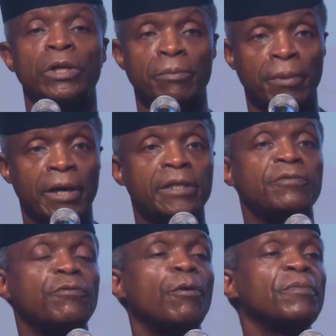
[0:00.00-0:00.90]

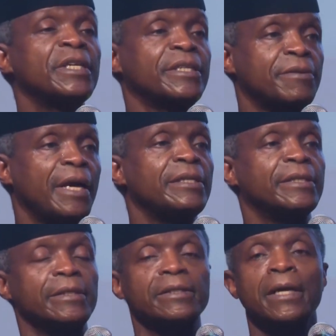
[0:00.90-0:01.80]
emerge from this
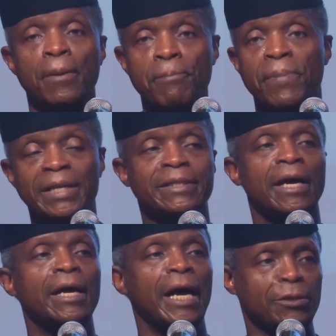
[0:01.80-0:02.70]
crisis
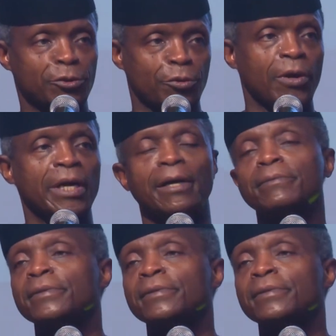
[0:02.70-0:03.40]
better and stronger.